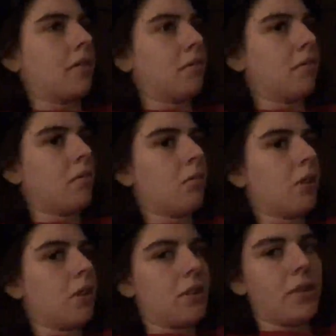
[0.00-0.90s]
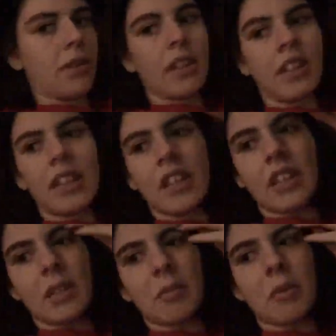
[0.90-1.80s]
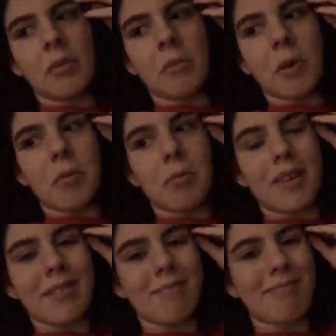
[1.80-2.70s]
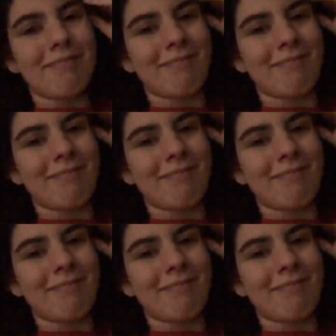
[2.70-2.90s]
Oh, windowsill. I need to clean my room up a bit.